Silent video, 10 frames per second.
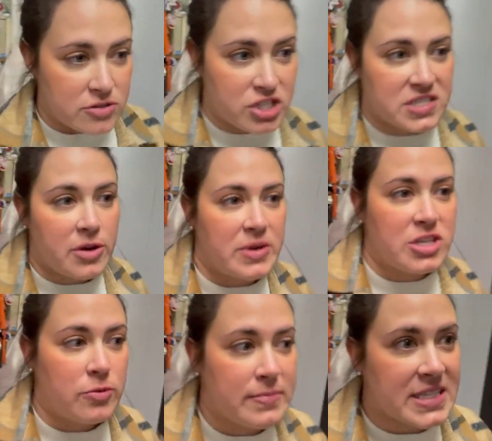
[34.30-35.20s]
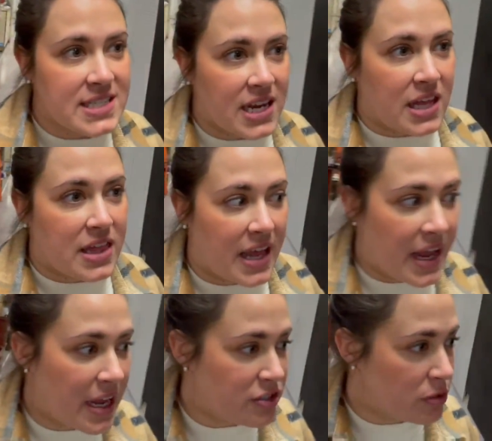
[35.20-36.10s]
just so we don't miss
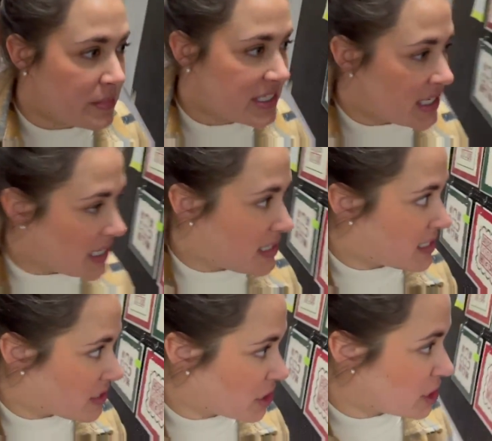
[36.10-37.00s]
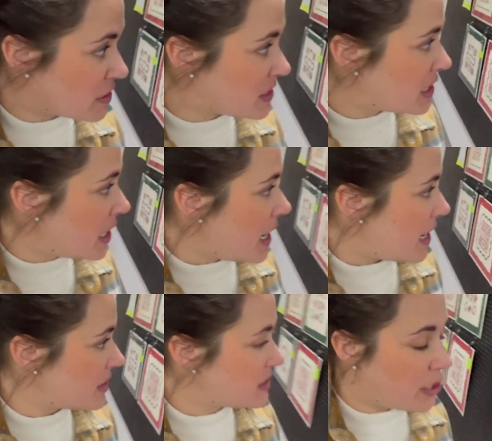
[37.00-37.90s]
anything, don't miss any dealers.
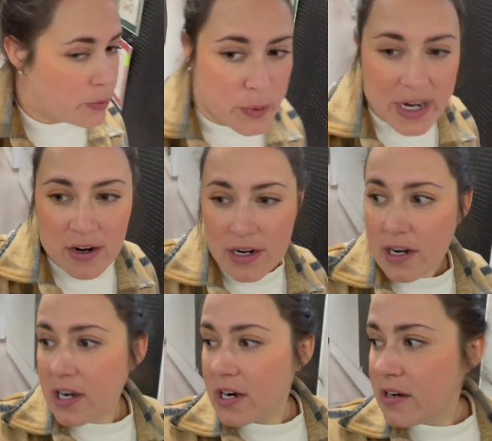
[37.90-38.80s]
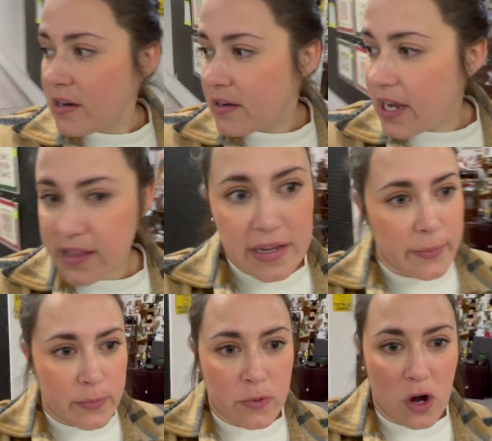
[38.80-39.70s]
And so we are,
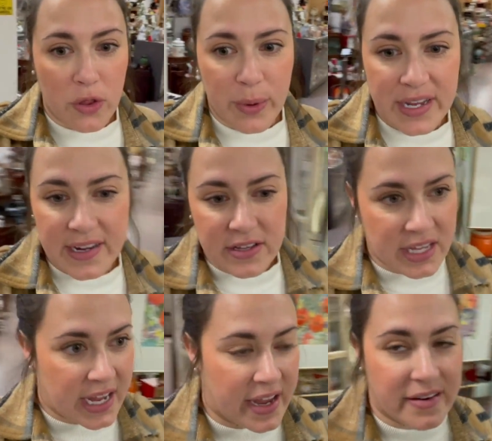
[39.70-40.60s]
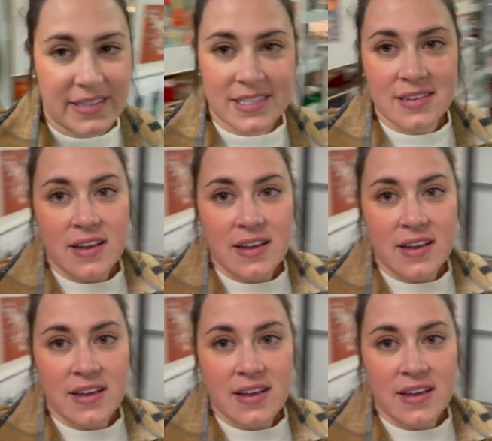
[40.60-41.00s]
yep, we're all the way down at the end